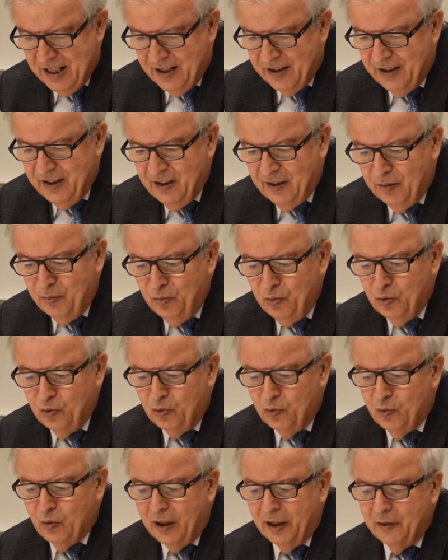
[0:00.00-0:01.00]
This
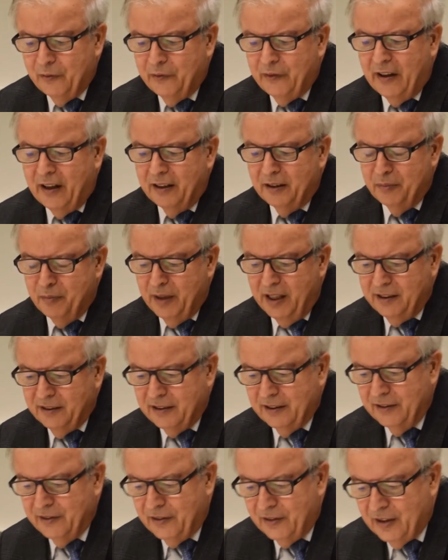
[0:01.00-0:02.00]
move, while
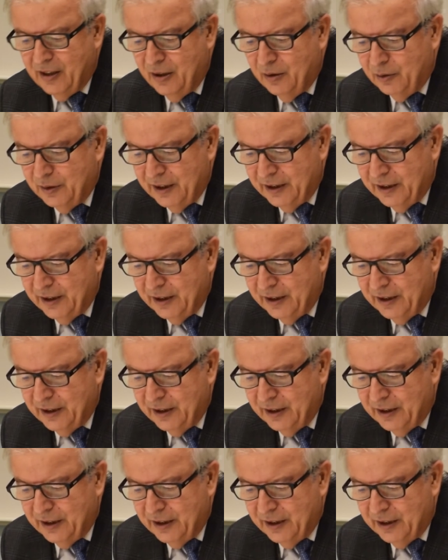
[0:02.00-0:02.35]
fundamentally sound